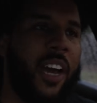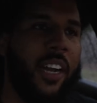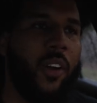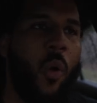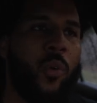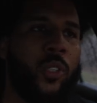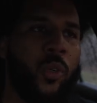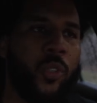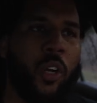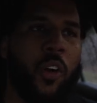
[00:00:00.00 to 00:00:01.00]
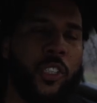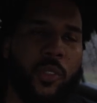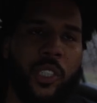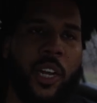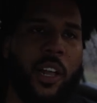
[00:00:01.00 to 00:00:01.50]
got an old school Charger
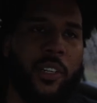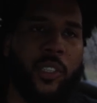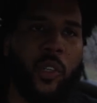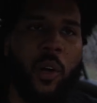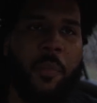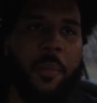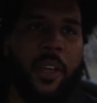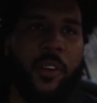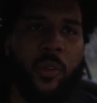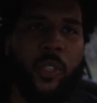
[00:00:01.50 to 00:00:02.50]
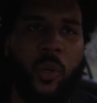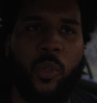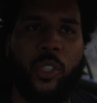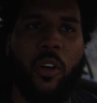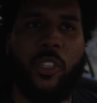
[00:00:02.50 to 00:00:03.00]
or Challenger, or maybe a new
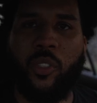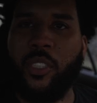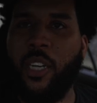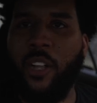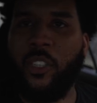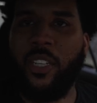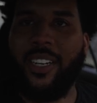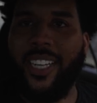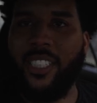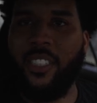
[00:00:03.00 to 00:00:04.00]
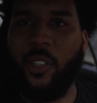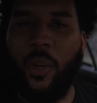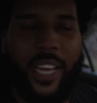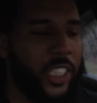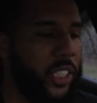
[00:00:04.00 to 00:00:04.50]
school Charger and Challenger that needs the new
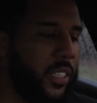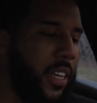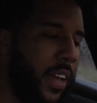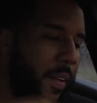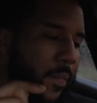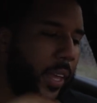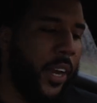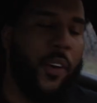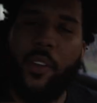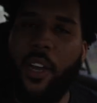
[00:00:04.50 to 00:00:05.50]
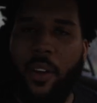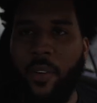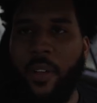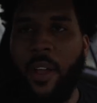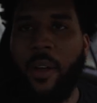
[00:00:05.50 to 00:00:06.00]
engine, here you
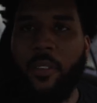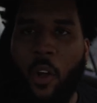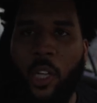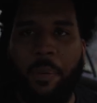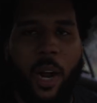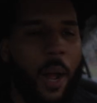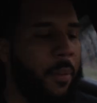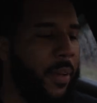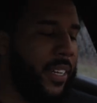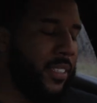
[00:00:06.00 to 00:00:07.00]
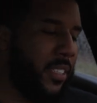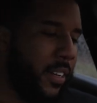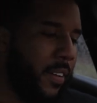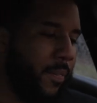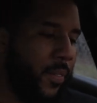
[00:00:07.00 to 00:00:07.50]
go. The only problem is
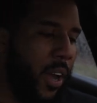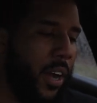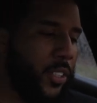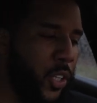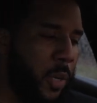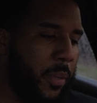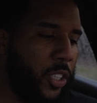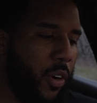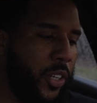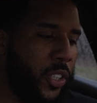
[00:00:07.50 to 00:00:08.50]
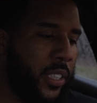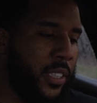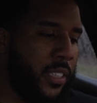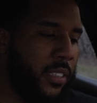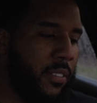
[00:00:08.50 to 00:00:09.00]
Dodge is going to be
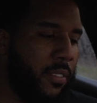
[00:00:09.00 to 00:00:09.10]
charging